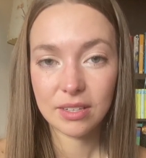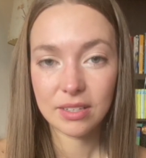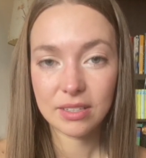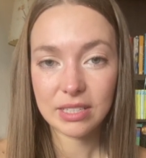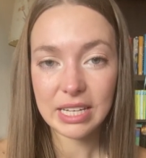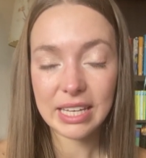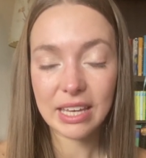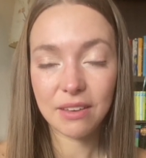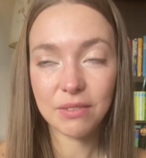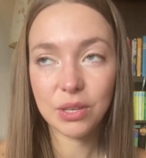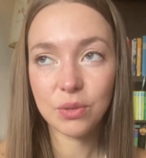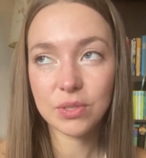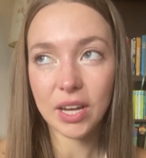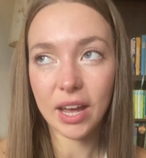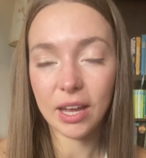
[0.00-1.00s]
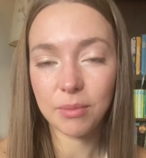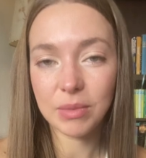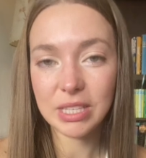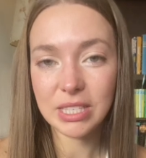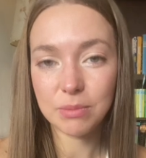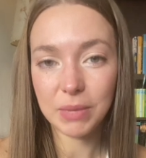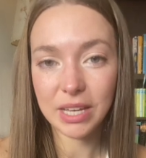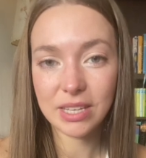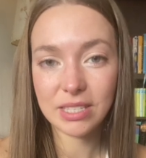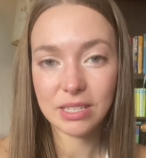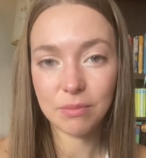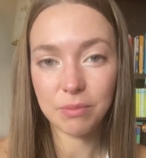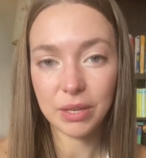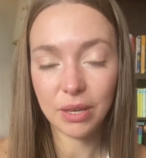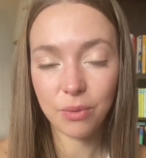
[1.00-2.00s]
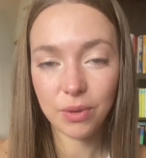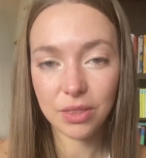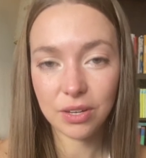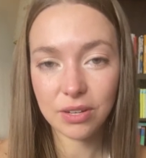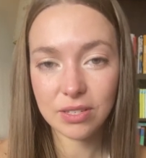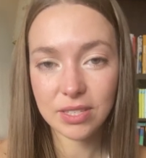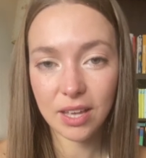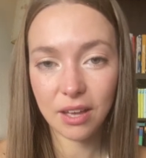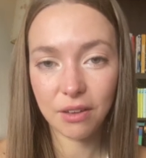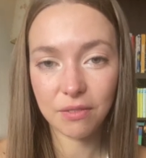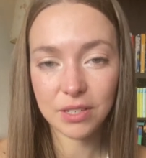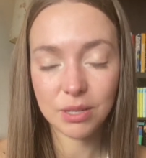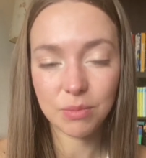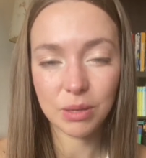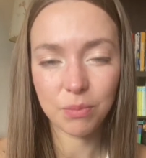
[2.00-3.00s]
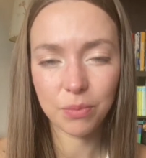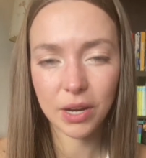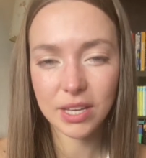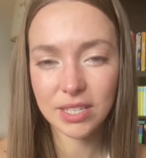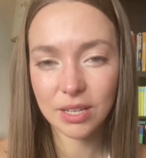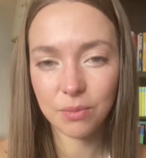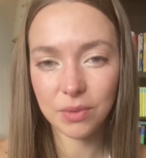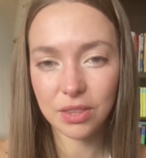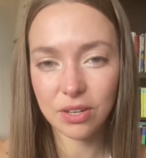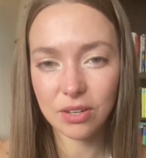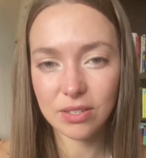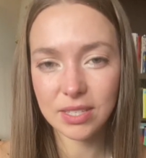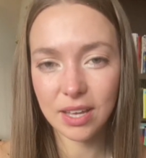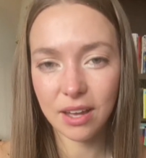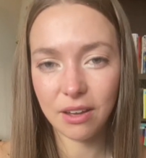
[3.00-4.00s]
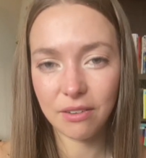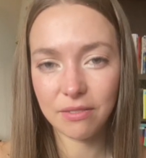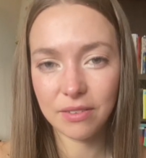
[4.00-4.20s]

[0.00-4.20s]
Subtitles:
to give you time and space to be with yourself, to be present with yourself,